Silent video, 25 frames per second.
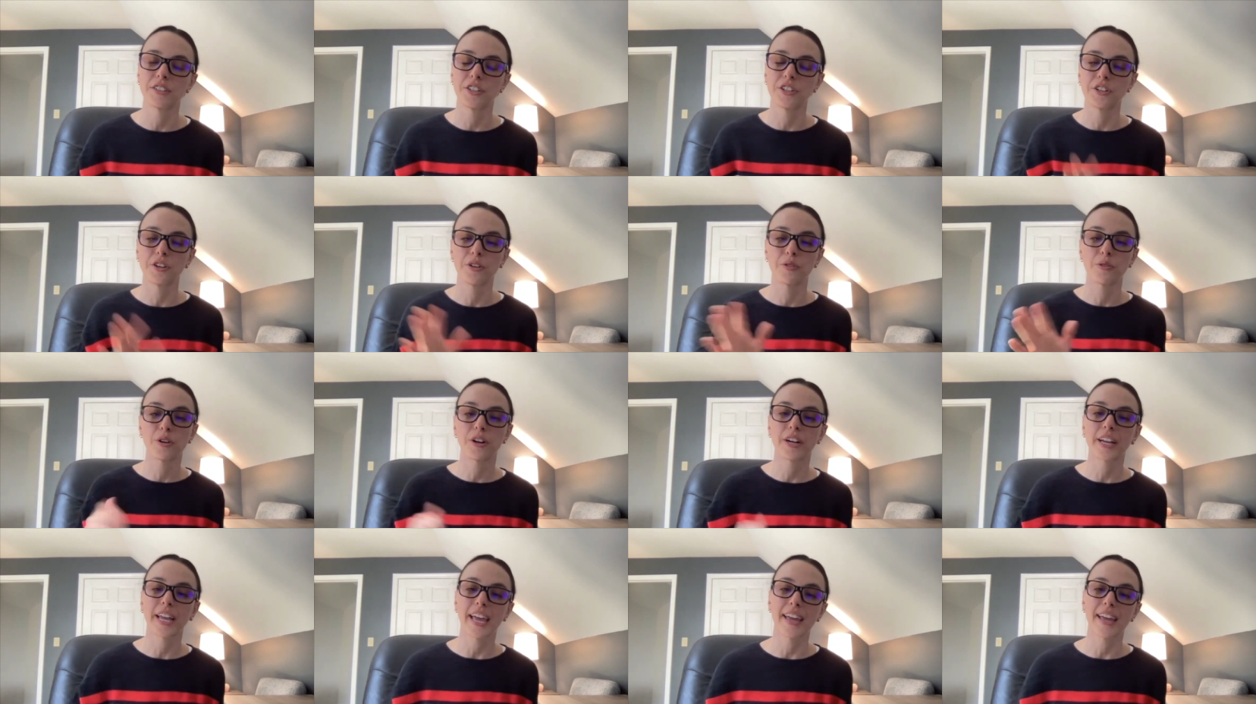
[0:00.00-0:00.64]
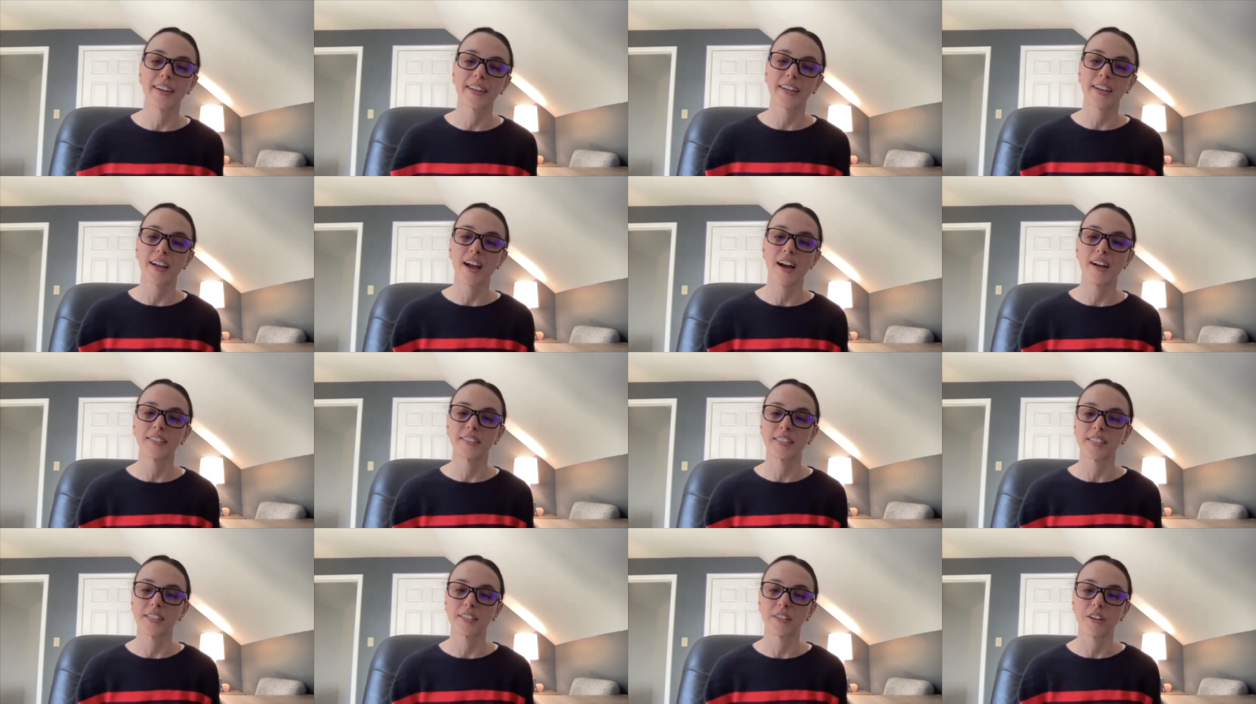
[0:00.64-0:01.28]
organic
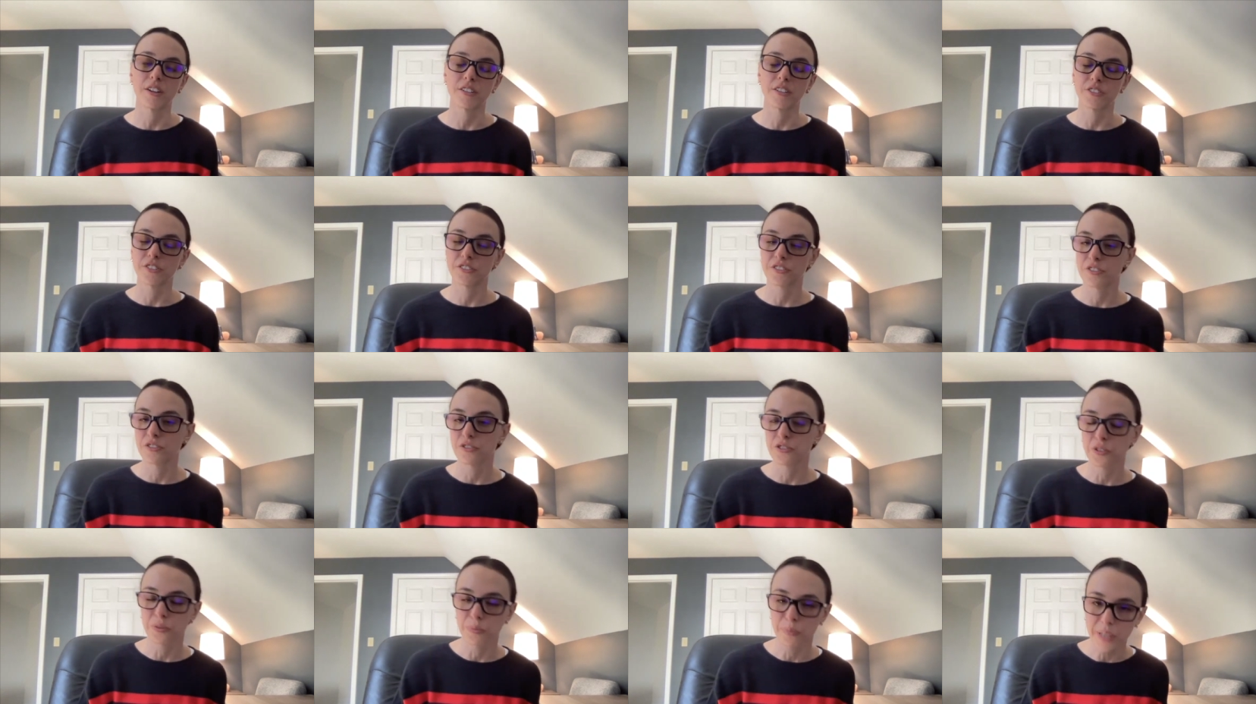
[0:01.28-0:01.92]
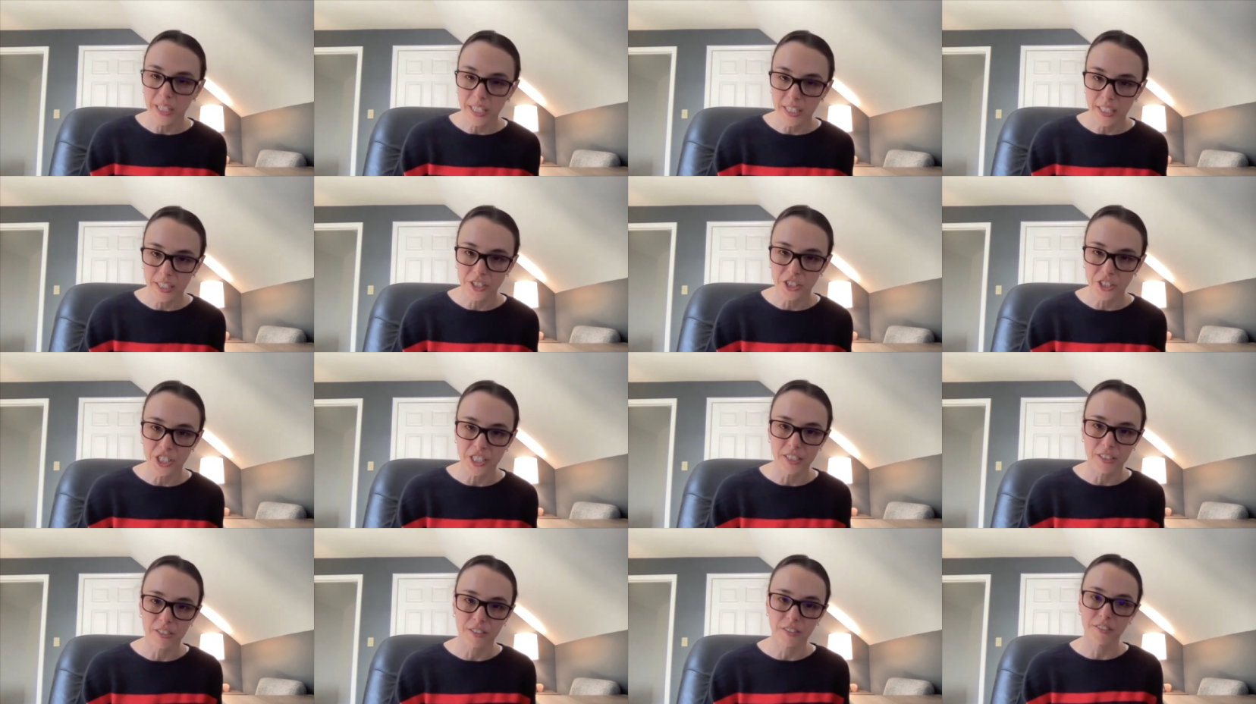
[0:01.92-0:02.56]
content on your social media
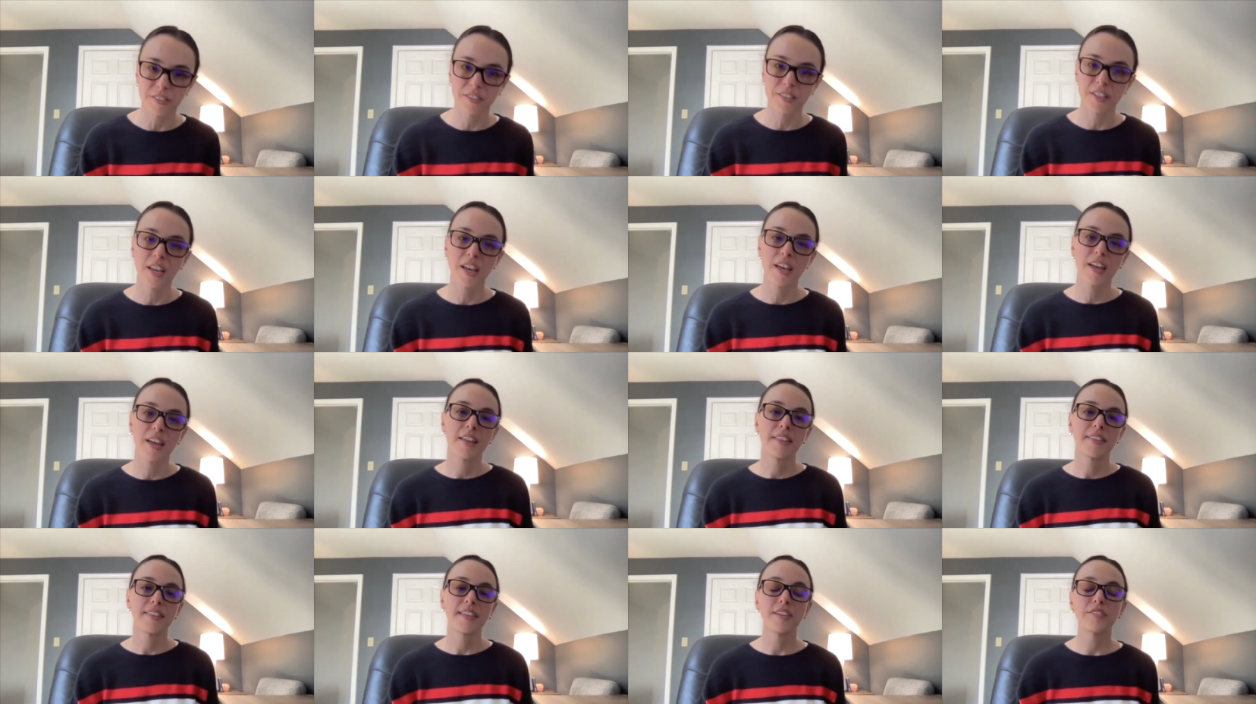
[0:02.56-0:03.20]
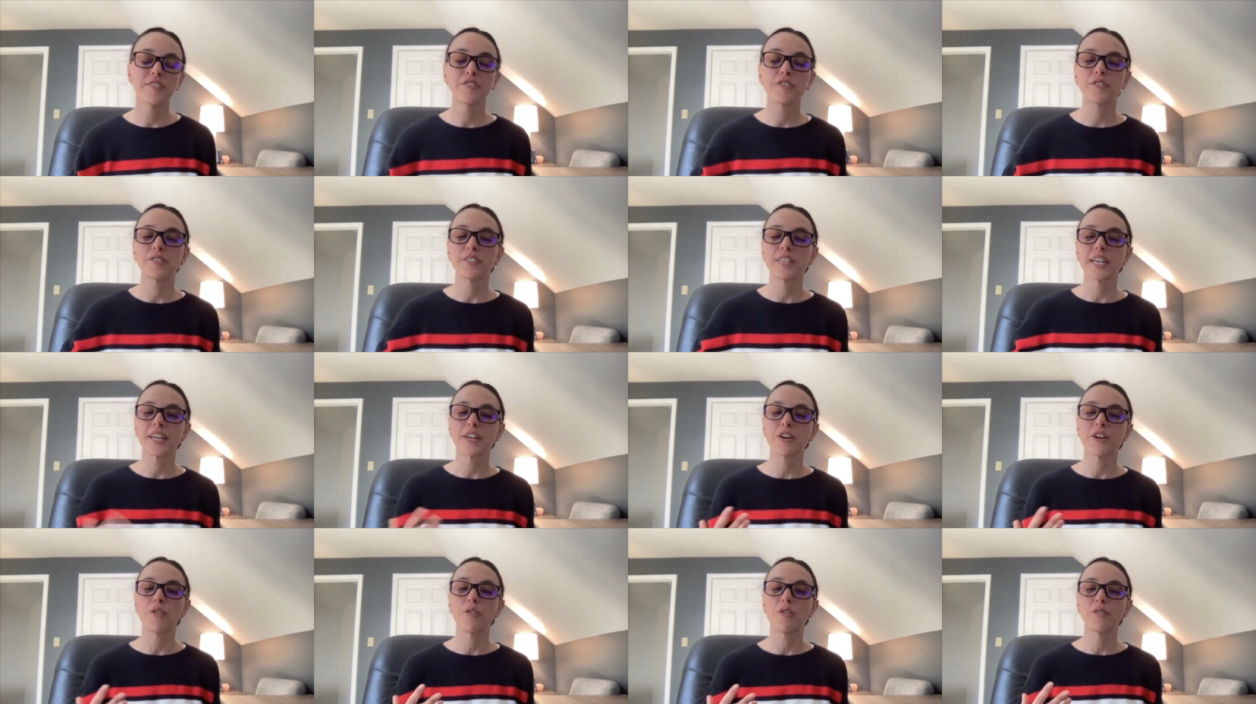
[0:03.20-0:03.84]
channels. These don't
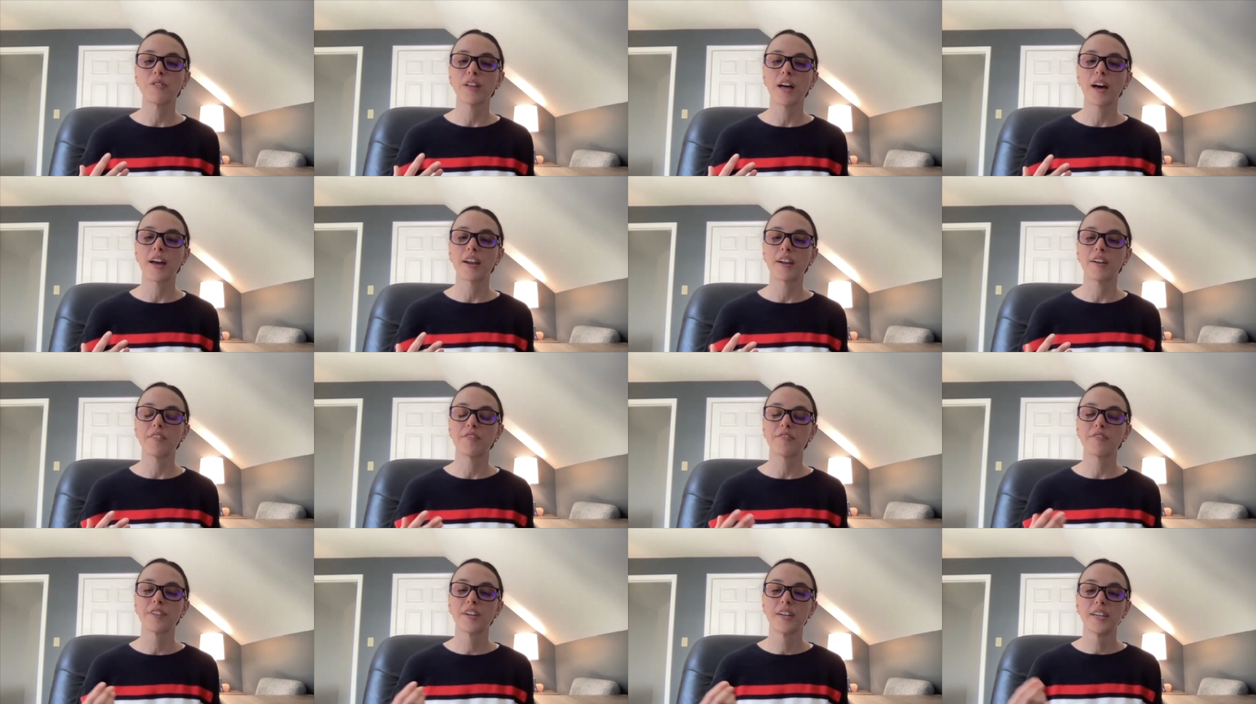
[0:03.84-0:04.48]
take a whole lot of